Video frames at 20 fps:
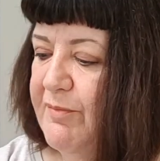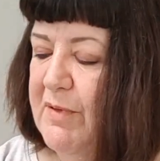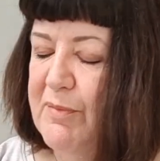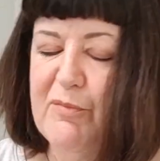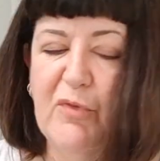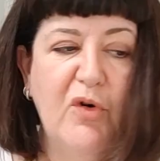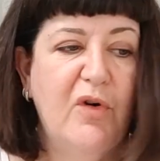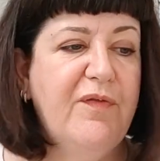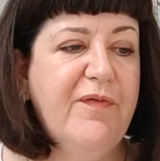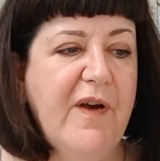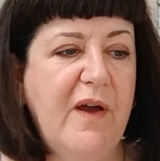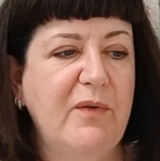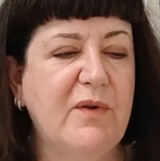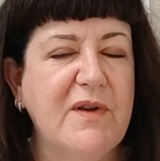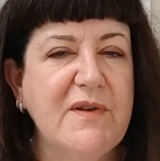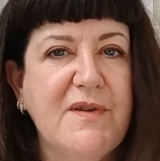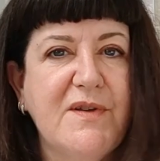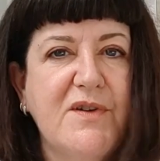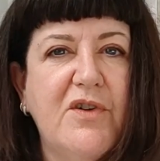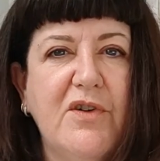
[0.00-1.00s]
been more
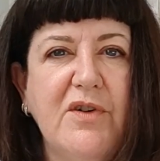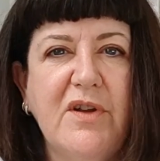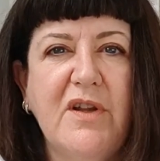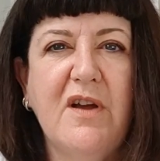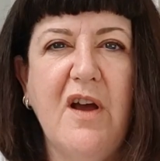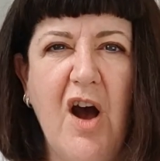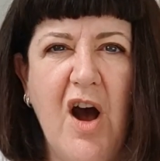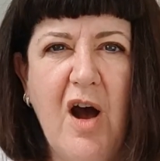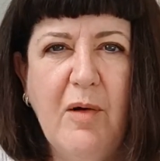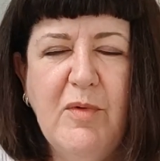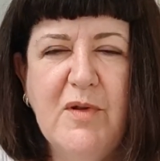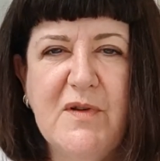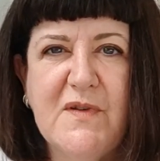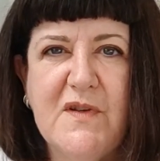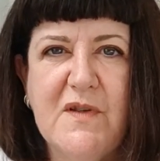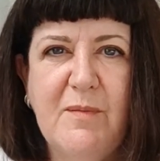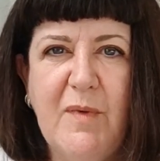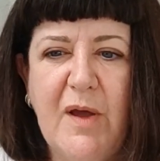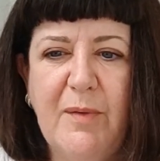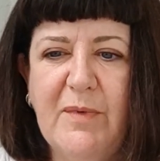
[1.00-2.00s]
focused on
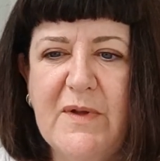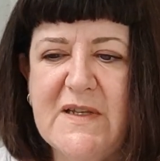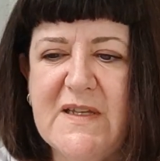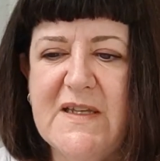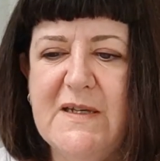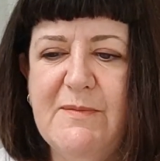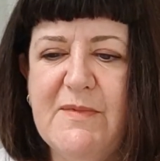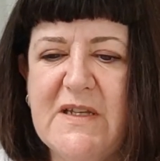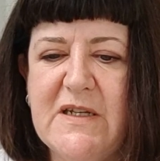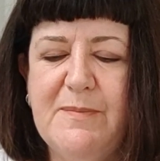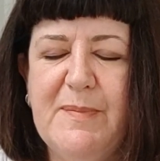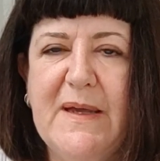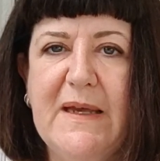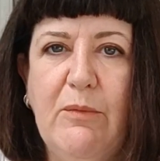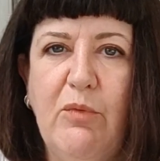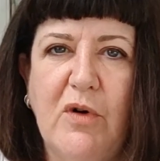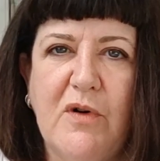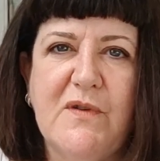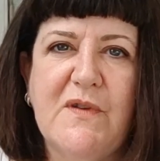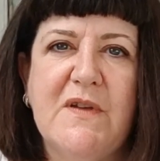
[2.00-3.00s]
garments at the moment. It seems to
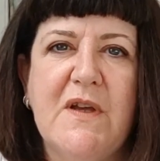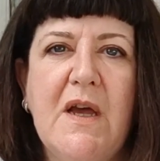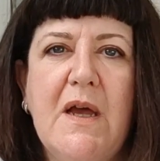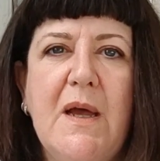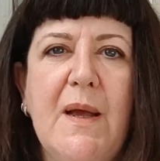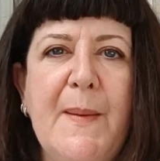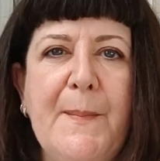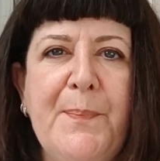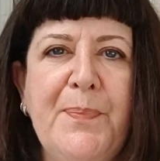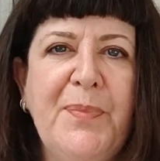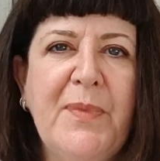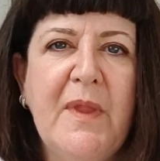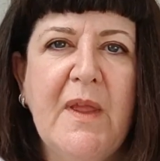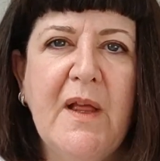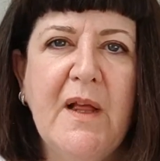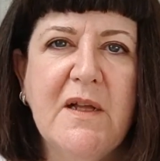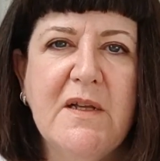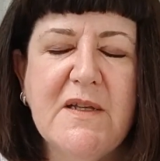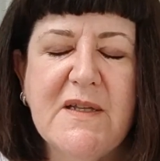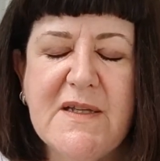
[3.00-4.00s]
be what's
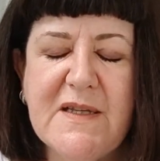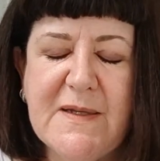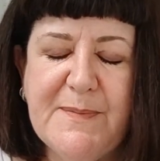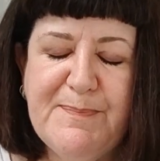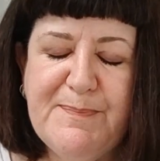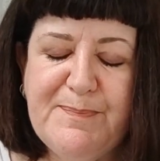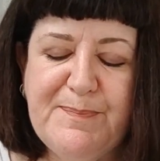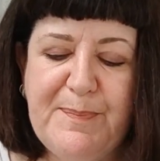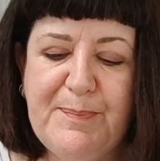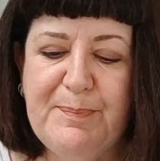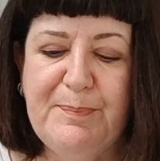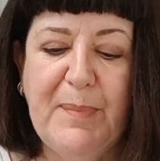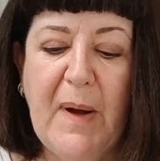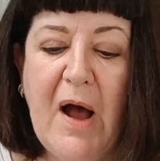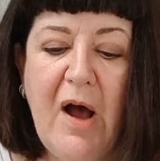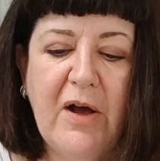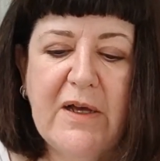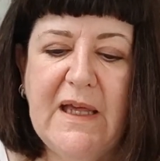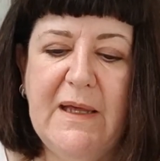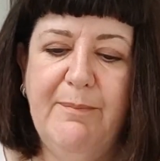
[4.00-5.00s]

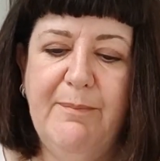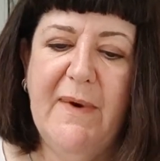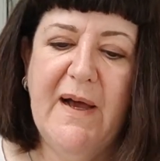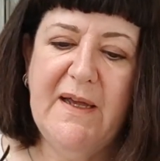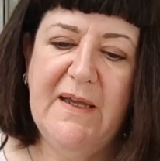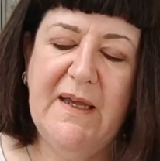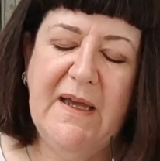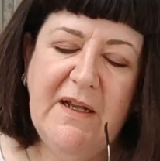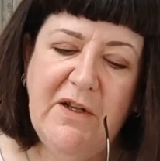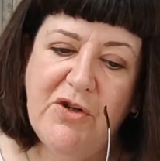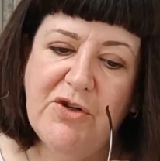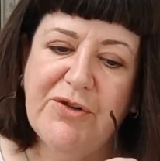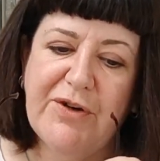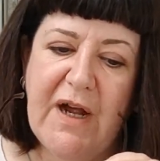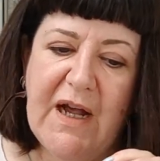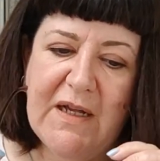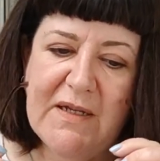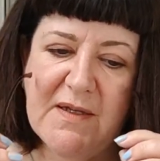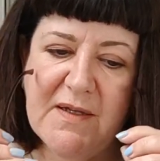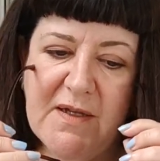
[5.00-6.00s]
sparking my
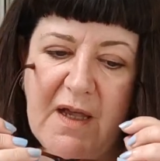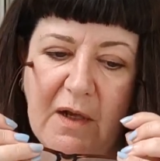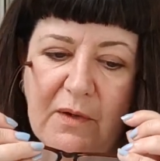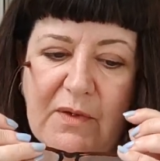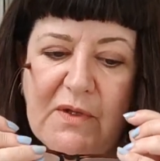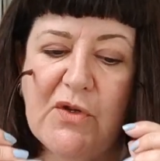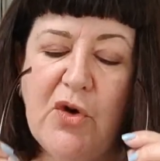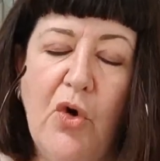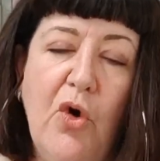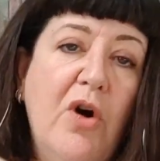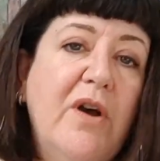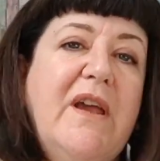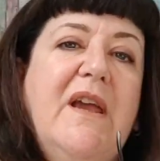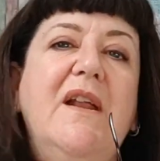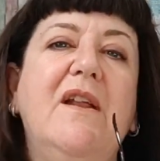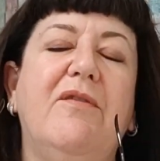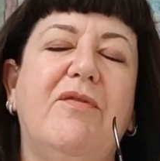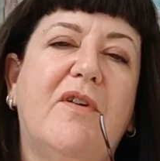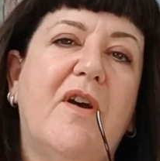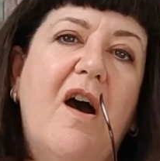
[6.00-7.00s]
interest. So
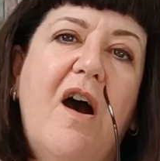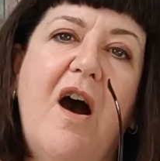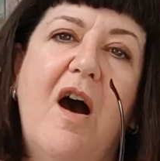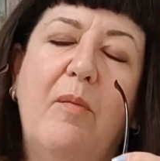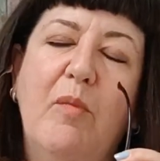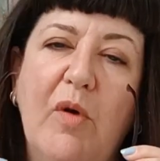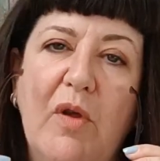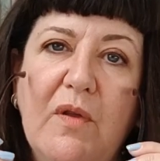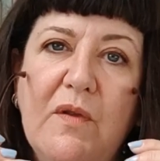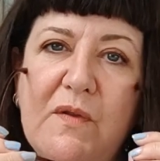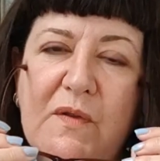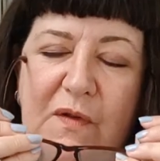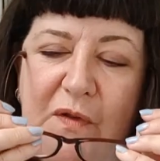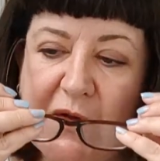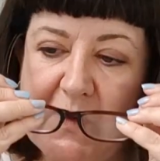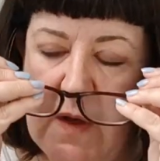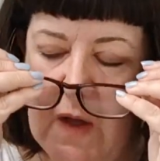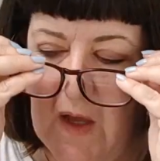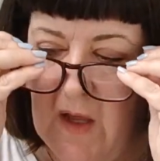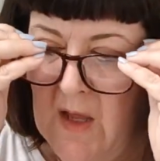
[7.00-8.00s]
talking of
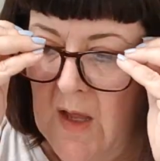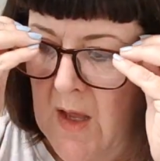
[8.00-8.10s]
garments,